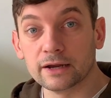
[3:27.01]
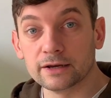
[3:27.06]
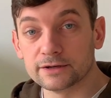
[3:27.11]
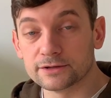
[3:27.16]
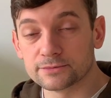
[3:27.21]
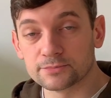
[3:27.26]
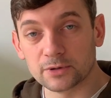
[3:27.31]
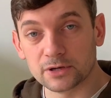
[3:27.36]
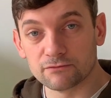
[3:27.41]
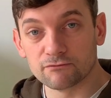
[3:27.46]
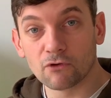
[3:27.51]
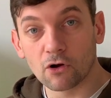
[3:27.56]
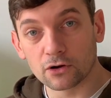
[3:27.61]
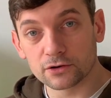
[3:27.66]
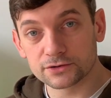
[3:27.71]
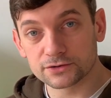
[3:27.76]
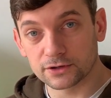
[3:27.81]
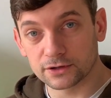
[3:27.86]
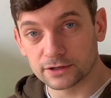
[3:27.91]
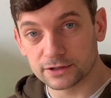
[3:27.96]
and it's been
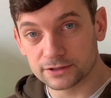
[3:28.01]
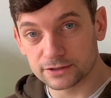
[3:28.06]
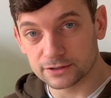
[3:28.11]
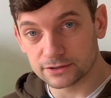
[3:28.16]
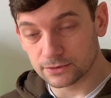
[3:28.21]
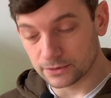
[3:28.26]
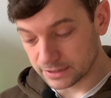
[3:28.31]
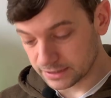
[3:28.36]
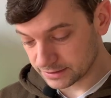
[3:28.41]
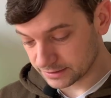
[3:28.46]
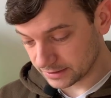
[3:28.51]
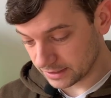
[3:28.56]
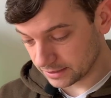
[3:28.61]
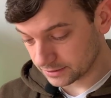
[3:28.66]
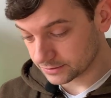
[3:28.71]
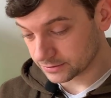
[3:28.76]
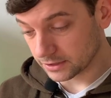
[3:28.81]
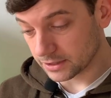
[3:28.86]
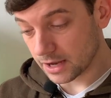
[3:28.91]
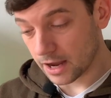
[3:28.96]
rock solid at
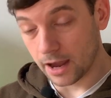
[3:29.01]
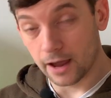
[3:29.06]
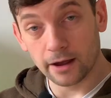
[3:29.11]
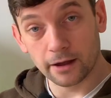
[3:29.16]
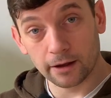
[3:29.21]
26. So yeah,